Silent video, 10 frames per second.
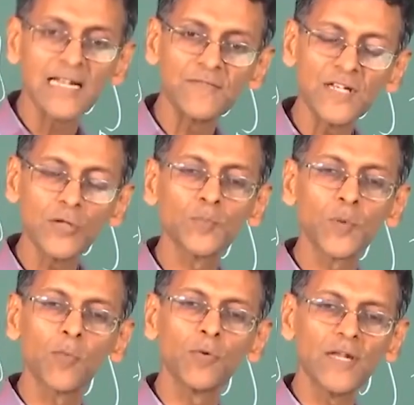it have 0
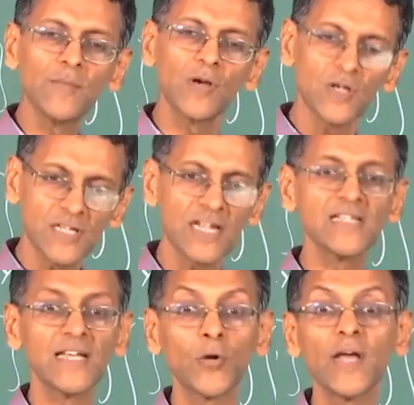probability? Because it
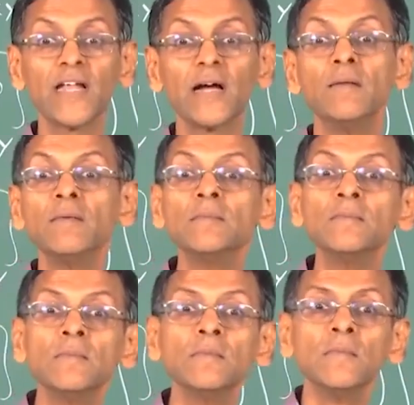has 0 area.
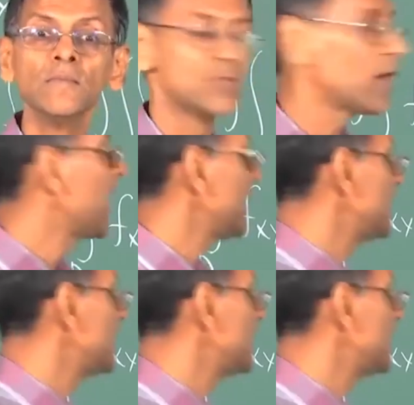So